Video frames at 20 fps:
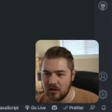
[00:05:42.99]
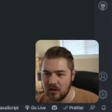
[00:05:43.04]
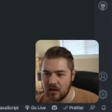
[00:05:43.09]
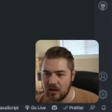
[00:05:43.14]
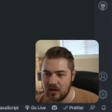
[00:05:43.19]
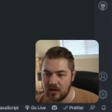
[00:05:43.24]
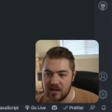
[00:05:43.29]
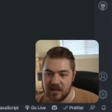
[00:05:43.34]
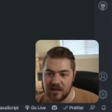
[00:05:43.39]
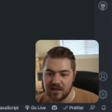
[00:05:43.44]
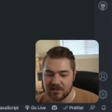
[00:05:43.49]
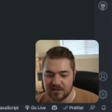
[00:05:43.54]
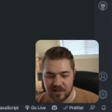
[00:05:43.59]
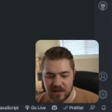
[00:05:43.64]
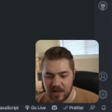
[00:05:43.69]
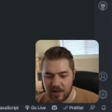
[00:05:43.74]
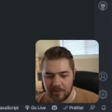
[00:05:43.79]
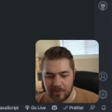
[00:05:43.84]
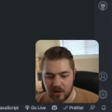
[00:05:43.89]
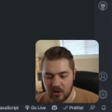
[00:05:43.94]
uh,
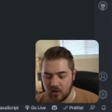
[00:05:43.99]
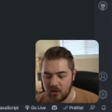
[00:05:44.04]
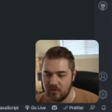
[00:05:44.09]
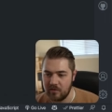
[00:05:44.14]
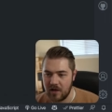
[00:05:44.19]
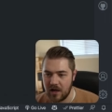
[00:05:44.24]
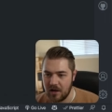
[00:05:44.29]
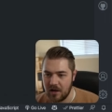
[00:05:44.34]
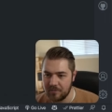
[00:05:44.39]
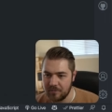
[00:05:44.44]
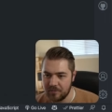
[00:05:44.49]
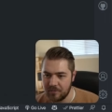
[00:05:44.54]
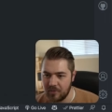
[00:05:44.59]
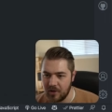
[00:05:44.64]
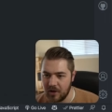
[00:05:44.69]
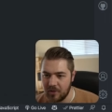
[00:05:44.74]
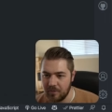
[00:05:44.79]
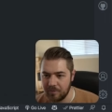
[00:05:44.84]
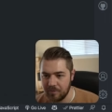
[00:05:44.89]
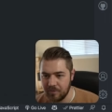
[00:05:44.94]
ESM, and all of that.
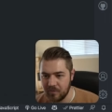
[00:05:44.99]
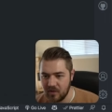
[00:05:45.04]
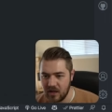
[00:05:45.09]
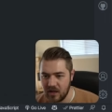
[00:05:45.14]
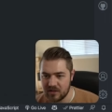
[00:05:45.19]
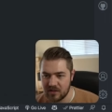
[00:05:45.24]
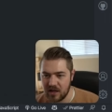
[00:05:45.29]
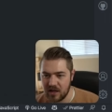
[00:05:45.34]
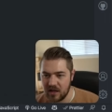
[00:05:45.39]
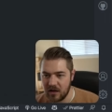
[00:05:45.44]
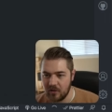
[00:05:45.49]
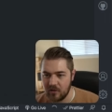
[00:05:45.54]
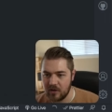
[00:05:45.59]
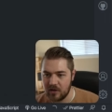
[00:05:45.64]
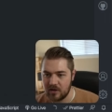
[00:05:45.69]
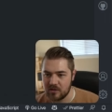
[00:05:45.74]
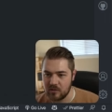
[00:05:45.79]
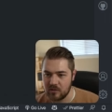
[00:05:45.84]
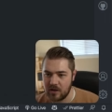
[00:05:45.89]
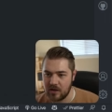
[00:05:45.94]
But that's kind of how it
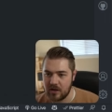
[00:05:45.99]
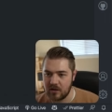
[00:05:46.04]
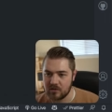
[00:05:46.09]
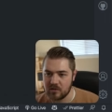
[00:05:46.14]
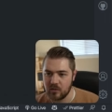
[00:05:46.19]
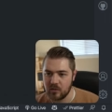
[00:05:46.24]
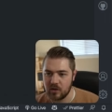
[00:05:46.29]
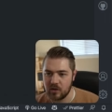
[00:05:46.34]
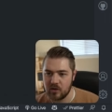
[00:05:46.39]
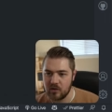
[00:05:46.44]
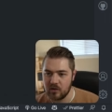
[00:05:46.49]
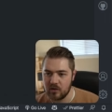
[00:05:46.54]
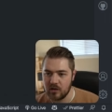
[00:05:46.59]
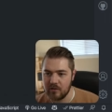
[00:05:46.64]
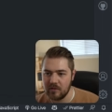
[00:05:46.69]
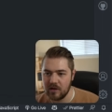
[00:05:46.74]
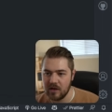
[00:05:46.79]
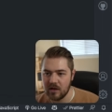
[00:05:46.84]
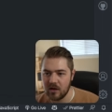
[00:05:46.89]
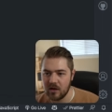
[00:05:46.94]
is right now. So we're going to do
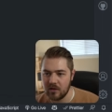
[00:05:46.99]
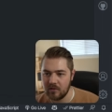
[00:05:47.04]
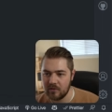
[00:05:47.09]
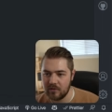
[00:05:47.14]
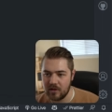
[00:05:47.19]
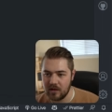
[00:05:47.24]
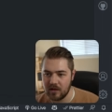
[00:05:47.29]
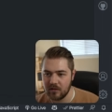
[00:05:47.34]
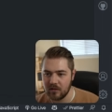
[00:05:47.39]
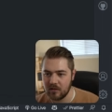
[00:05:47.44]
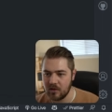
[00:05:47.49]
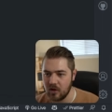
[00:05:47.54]
Eleventy config.